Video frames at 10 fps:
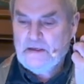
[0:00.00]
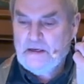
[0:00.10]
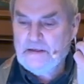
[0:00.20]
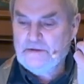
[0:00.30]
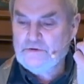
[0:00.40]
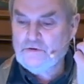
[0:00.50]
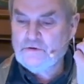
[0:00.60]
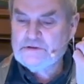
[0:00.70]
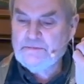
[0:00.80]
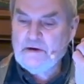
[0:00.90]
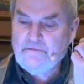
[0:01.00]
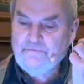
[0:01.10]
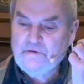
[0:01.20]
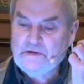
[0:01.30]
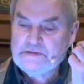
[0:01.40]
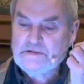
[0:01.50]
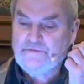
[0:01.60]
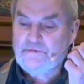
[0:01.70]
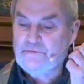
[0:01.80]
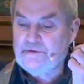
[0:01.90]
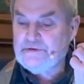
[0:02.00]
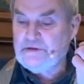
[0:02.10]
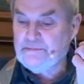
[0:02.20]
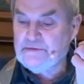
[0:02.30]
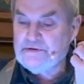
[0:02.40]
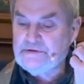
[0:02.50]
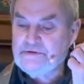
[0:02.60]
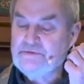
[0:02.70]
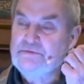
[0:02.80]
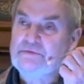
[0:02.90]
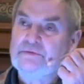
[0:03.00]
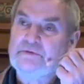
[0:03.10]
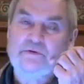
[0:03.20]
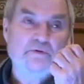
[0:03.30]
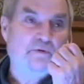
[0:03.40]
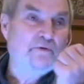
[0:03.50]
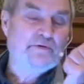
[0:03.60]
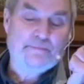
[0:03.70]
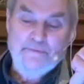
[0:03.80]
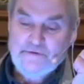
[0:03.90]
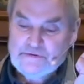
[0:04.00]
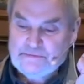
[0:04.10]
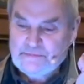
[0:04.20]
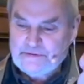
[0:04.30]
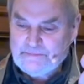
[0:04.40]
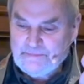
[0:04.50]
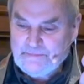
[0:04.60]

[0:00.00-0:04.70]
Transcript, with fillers: and the talks about philosophy with a timid student or the postman,